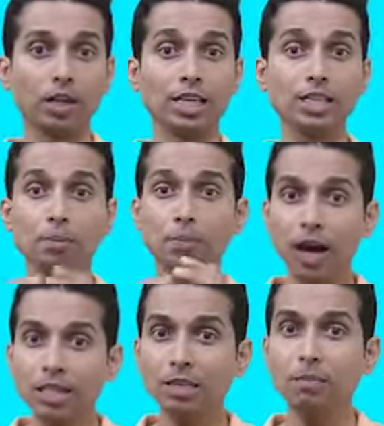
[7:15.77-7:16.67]
there's a
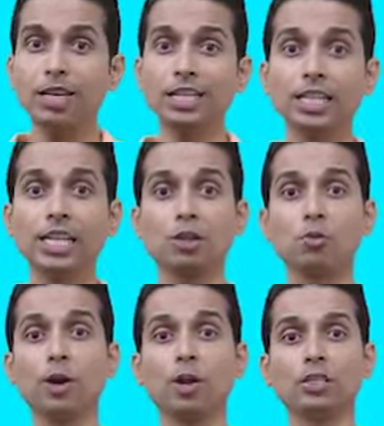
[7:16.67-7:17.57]
possibility that you
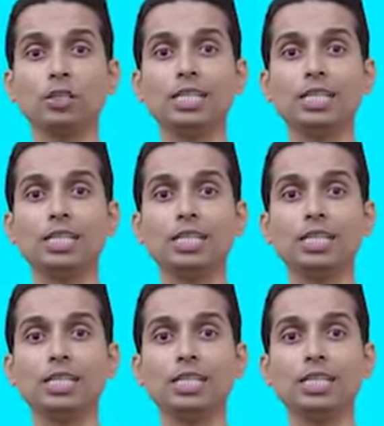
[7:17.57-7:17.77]
may also